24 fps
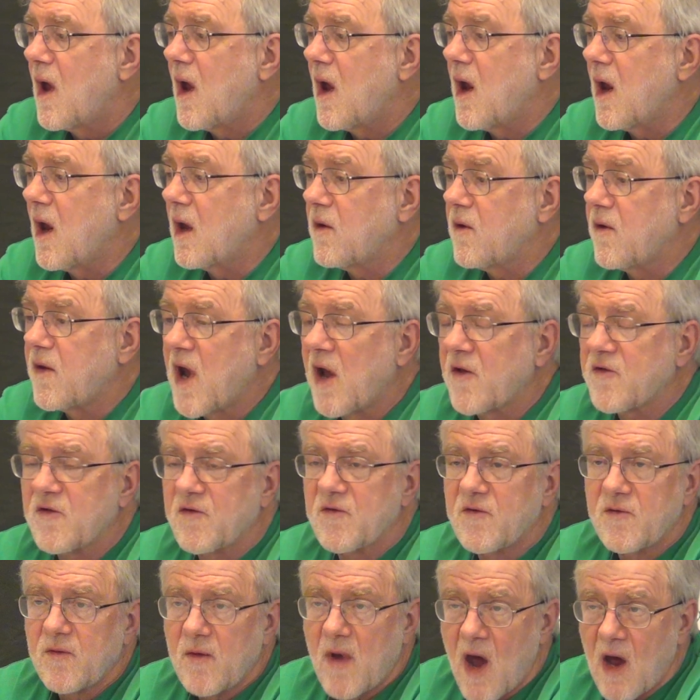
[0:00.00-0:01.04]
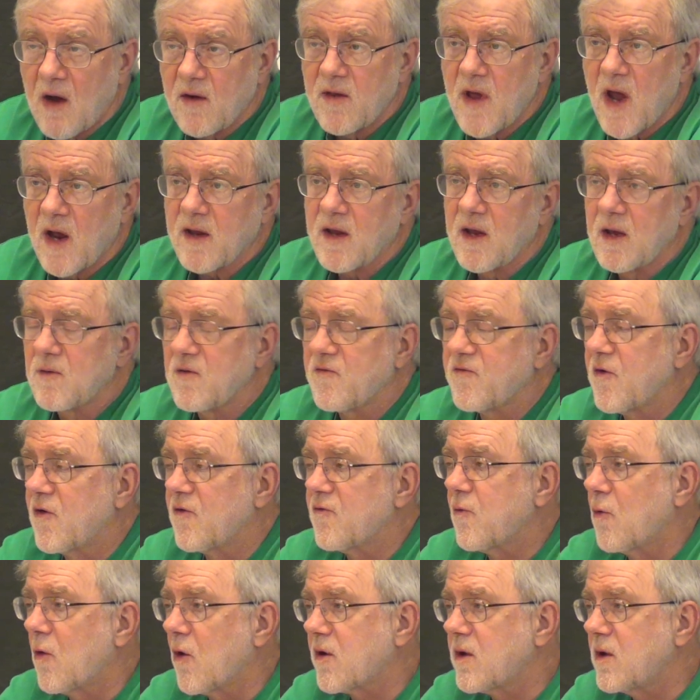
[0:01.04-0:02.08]
And out of that came the
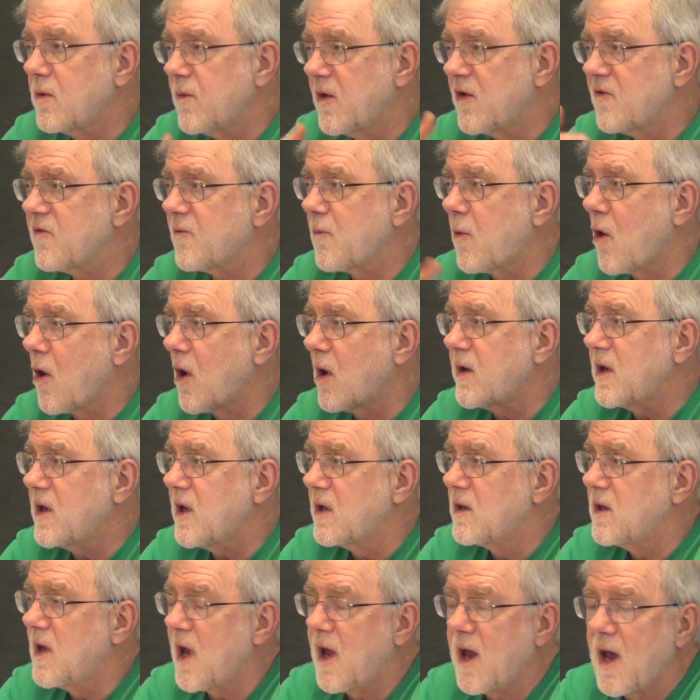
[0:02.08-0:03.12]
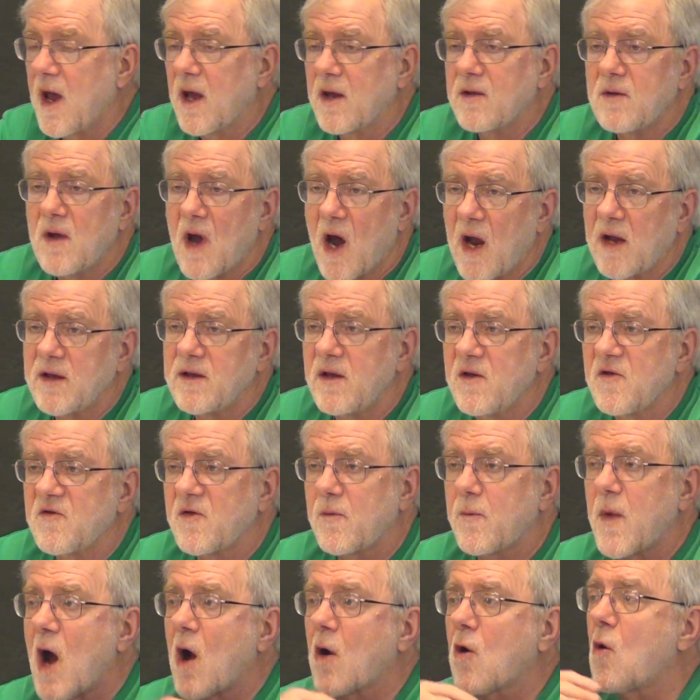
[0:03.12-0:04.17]
first Working Men's Party, and they had
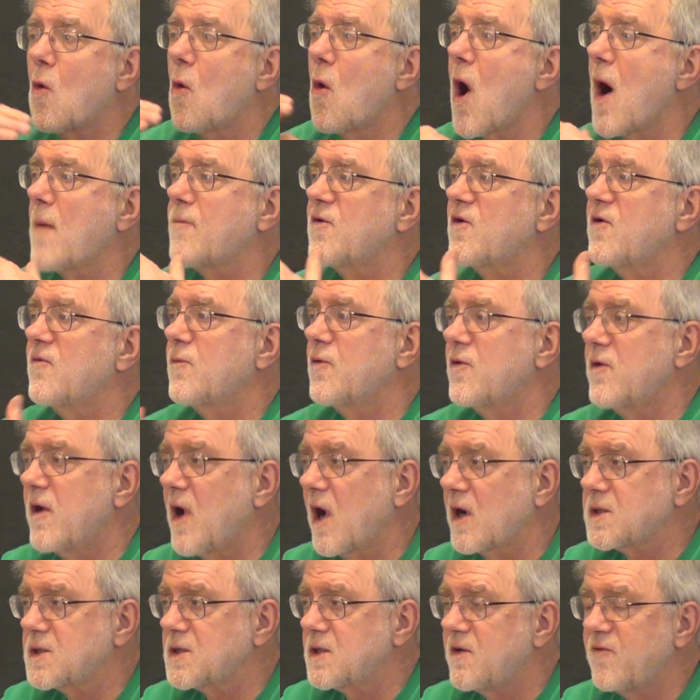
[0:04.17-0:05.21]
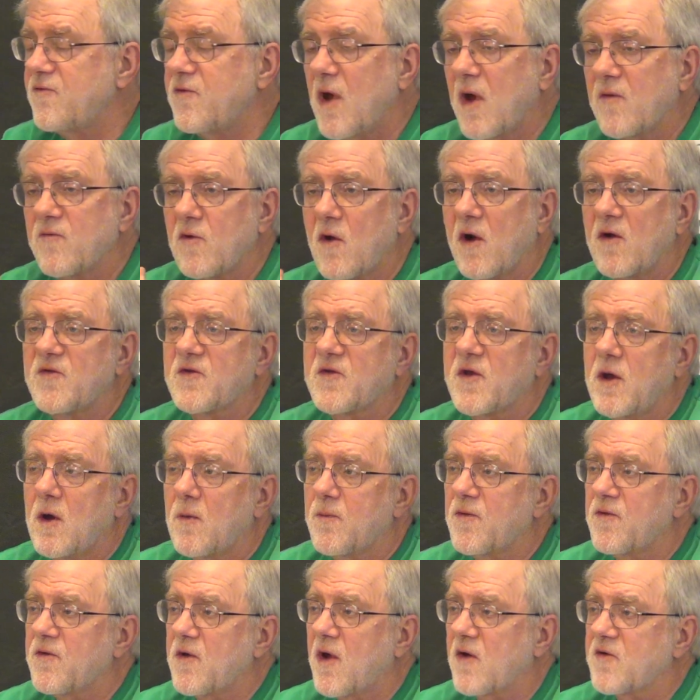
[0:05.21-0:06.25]
ideas about cooperative production. If you have
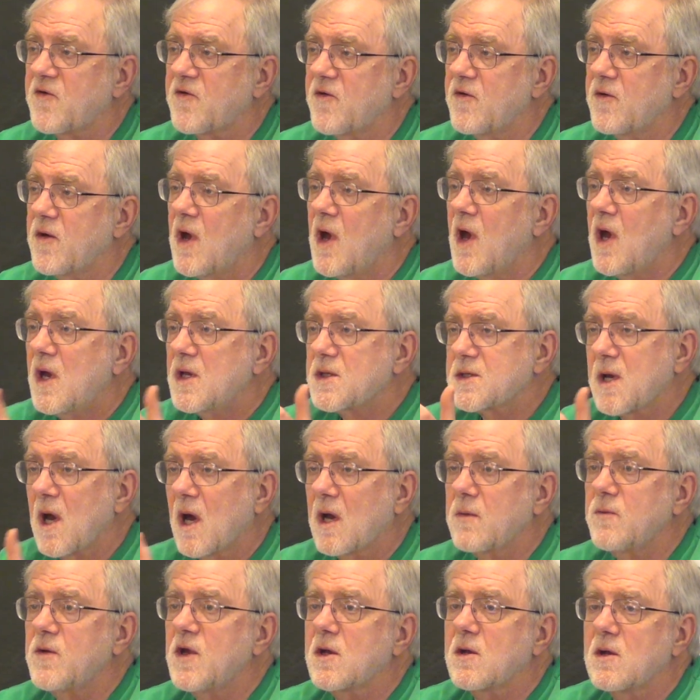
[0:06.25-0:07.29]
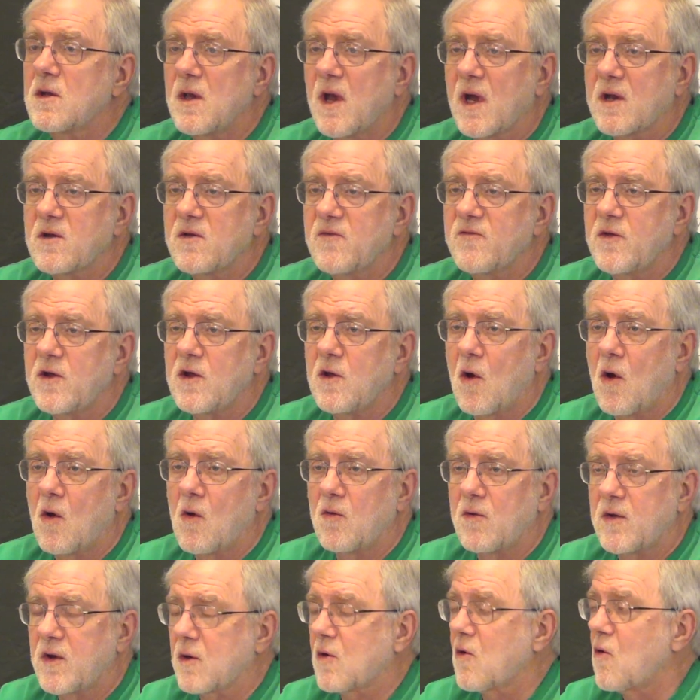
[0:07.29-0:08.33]
large-scale production, it's got to be collectively
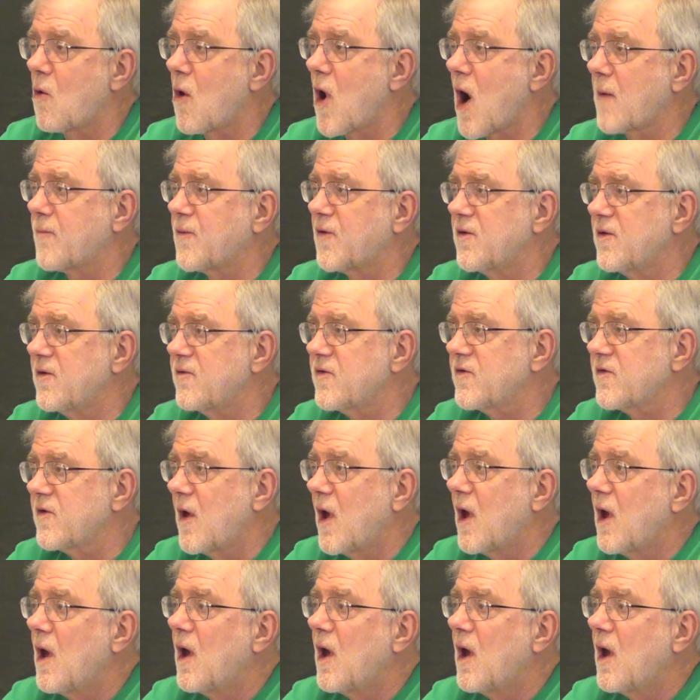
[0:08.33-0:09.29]
owned cooperatives,